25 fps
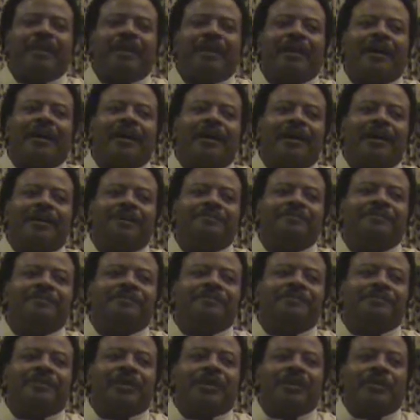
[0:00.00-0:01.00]
Uh,
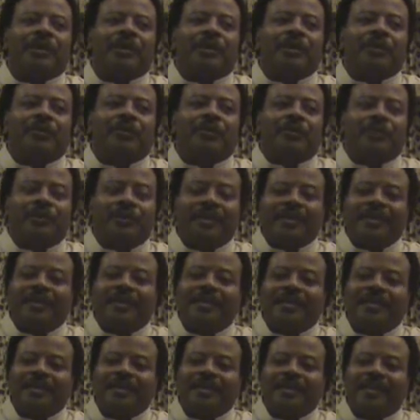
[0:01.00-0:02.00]

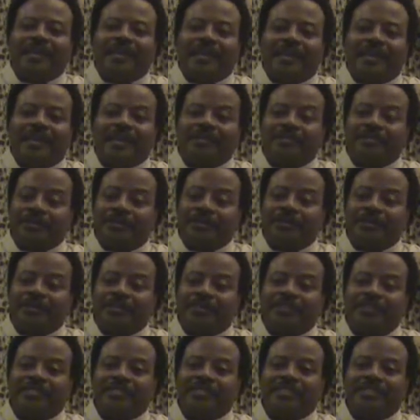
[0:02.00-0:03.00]
we as
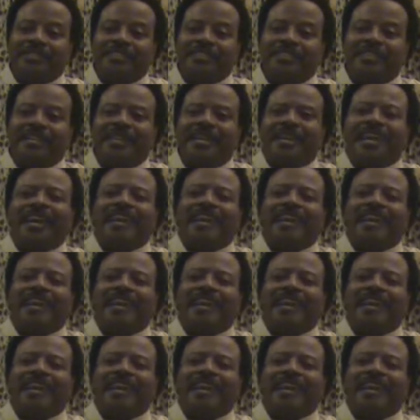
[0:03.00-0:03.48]
Christians,